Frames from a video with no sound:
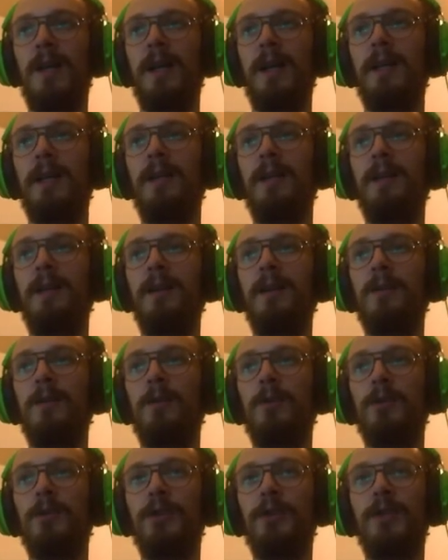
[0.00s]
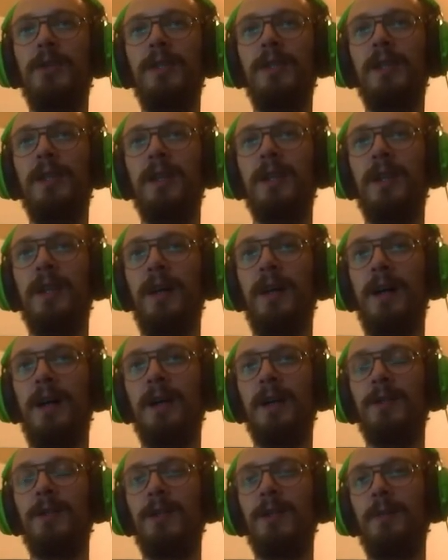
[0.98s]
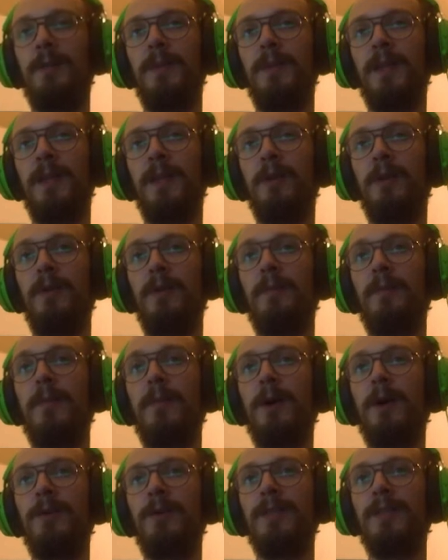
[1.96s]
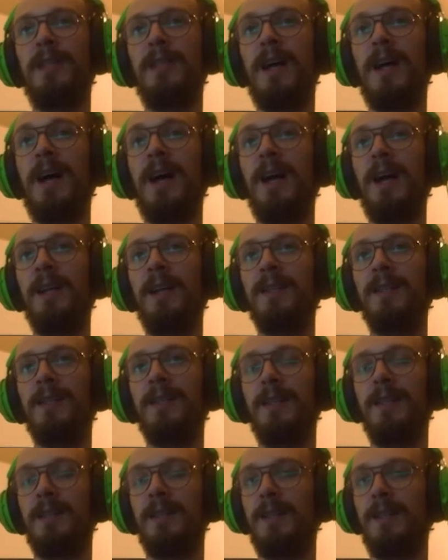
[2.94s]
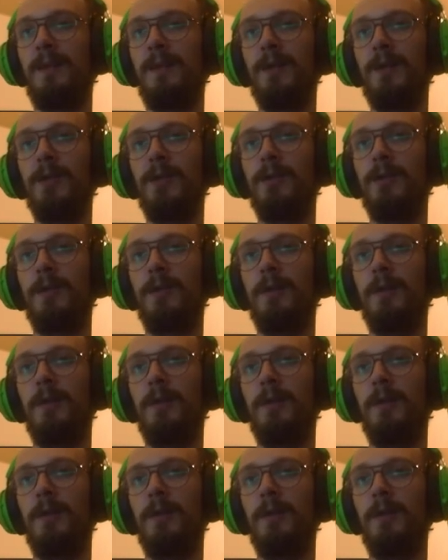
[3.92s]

Healing or shielding an ally champion now empowers the ally's next damage